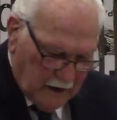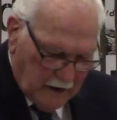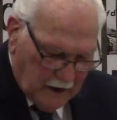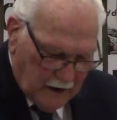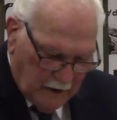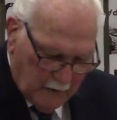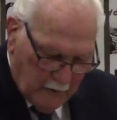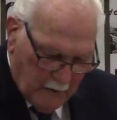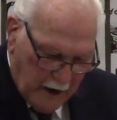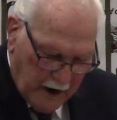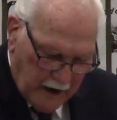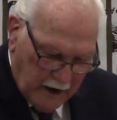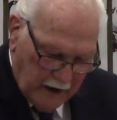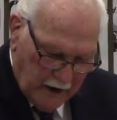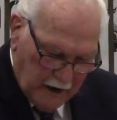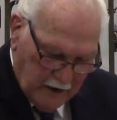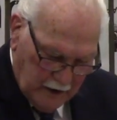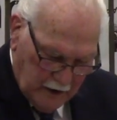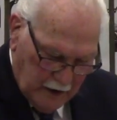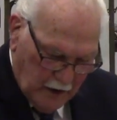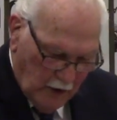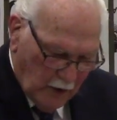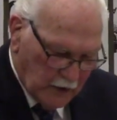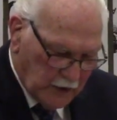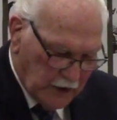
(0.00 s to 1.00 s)
in my
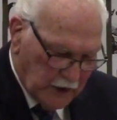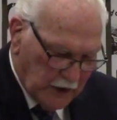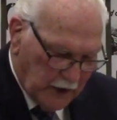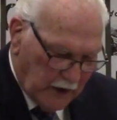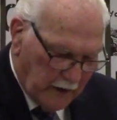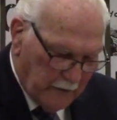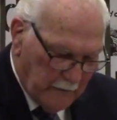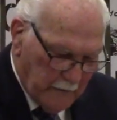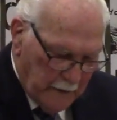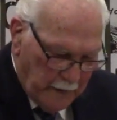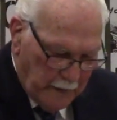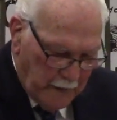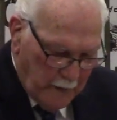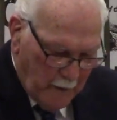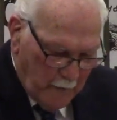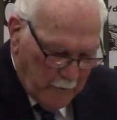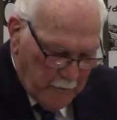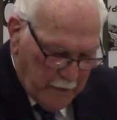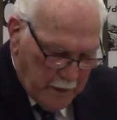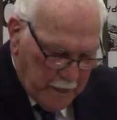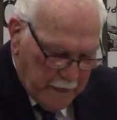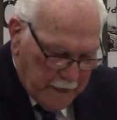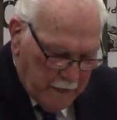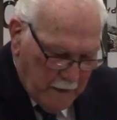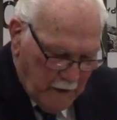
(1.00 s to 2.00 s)
notes here.
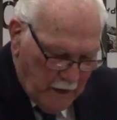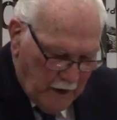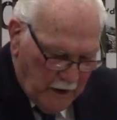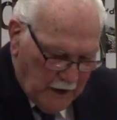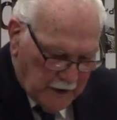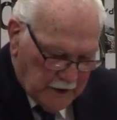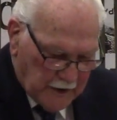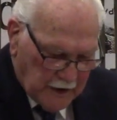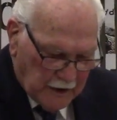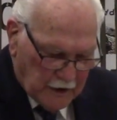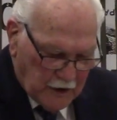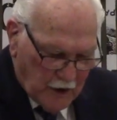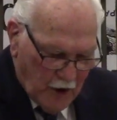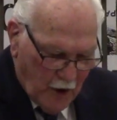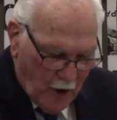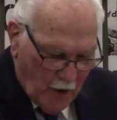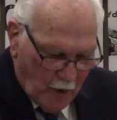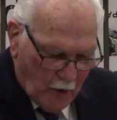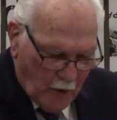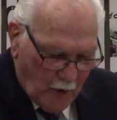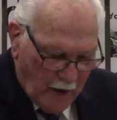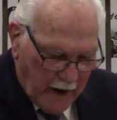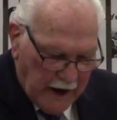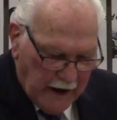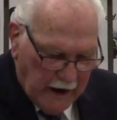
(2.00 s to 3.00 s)
It says, No
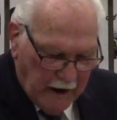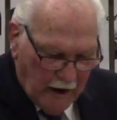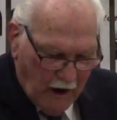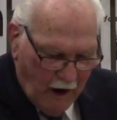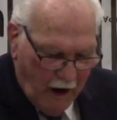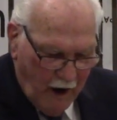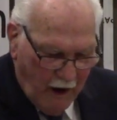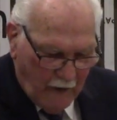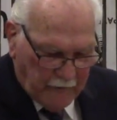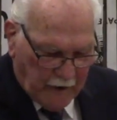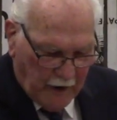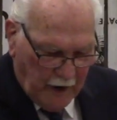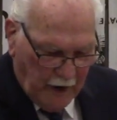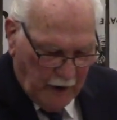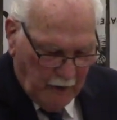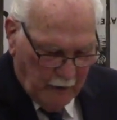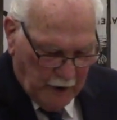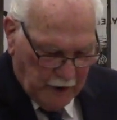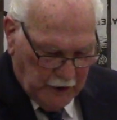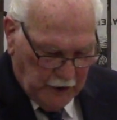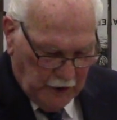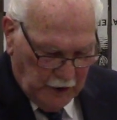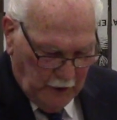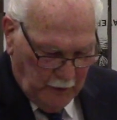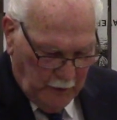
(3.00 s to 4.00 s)
grain offering
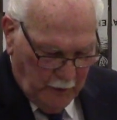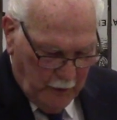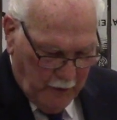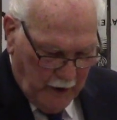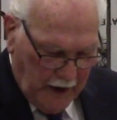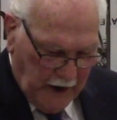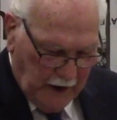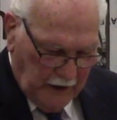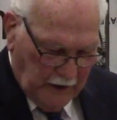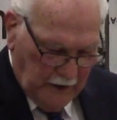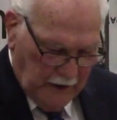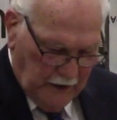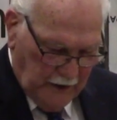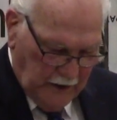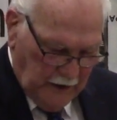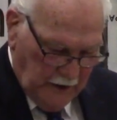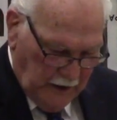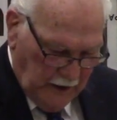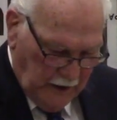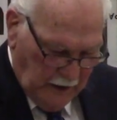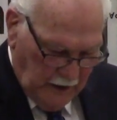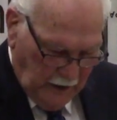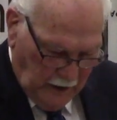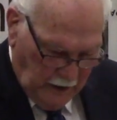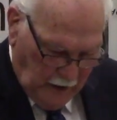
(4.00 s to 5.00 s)
which you bring to
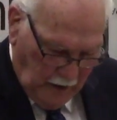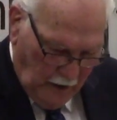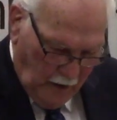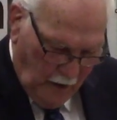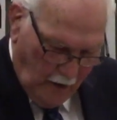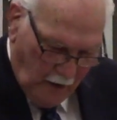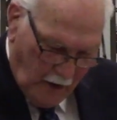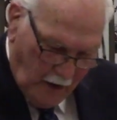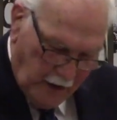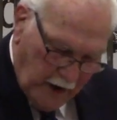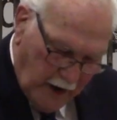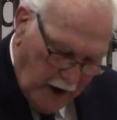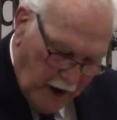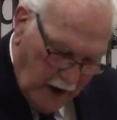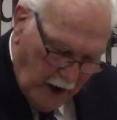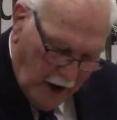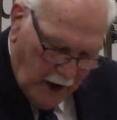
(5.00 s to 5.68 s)
the Lord